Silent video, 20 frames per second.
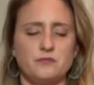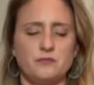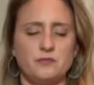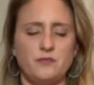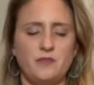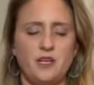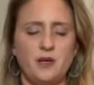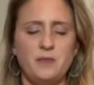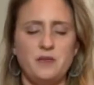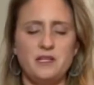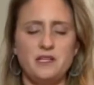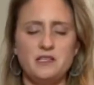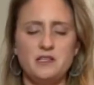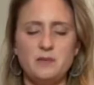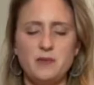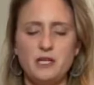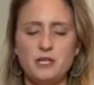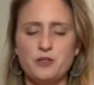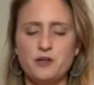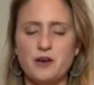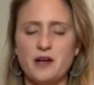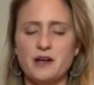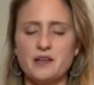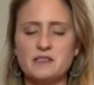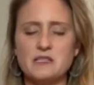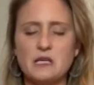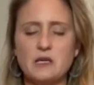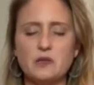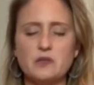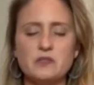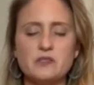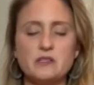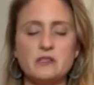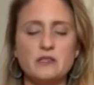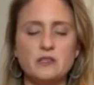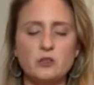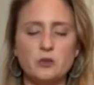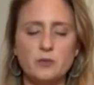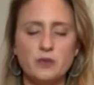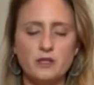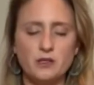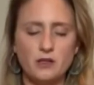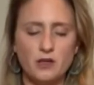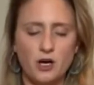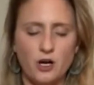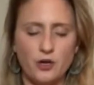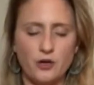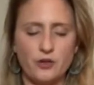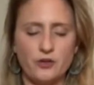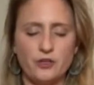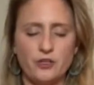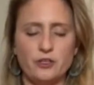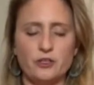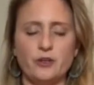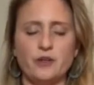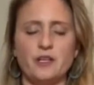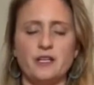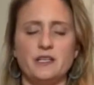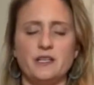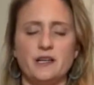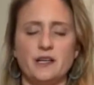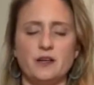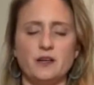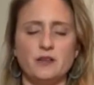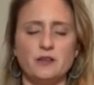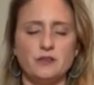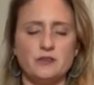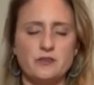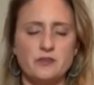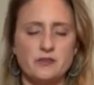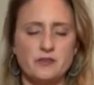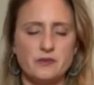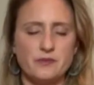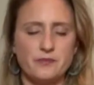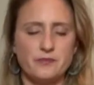Now begin to make your exhales a little bit longer than your inhales.